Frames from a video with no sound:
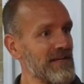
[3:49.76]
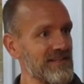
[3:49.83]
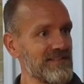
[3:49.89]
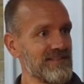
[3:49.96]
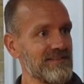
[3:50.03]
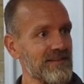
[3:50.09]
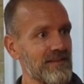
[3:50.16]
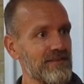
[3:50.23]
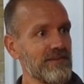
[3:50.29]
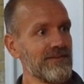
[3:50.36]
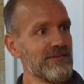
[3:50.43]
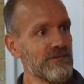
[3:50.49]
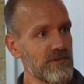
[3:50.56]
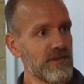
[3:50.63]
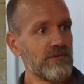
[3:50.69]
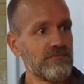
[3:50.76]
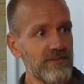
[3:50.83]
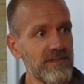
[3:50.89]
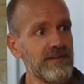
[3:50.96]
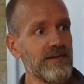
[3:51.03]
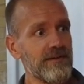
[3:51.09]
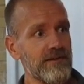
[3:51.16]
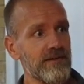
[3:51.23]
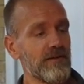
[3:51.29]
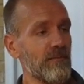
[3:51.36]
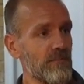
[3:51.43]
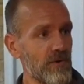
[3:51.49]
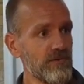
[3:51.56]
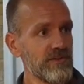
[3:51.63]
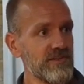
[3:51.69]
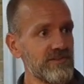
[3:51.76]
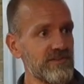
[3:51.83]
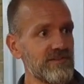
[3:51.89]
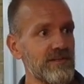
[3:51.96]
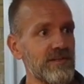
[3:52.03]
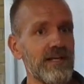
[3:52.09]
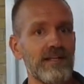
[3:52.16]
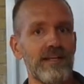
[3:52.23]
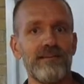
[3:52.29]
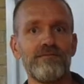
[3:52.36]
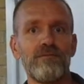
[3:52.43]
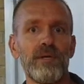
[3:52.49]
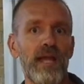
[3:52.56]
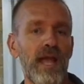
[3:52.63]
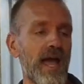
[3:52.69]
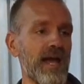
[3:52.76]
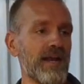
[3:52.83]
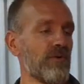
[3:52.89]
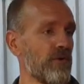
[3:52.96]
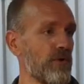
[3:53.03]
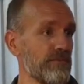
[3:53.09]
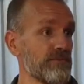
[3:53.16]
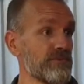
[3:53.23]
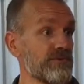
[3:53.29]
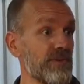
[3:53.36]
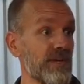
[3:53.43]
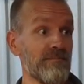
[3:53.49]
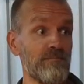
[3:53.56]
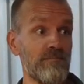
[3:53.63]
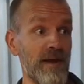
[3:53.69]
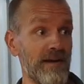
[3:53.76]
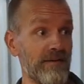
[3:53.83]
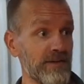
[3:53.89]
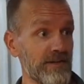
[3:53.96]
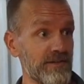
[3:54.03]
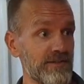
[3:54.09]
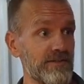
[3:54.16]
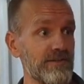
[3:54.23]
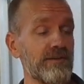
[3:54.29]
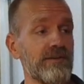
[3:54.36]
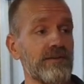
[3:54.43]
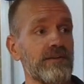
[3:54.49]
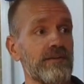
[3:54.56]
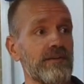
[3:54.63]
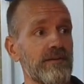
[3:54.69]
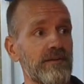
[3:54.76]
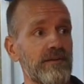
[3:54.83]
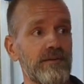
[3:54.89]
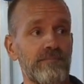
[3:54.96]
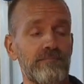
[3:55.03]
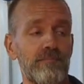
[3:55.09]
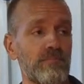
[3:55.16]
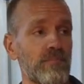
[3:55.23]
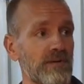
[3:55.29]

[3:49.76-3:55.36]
We mix the three, three uh, components and then we add herbs and berries, uh,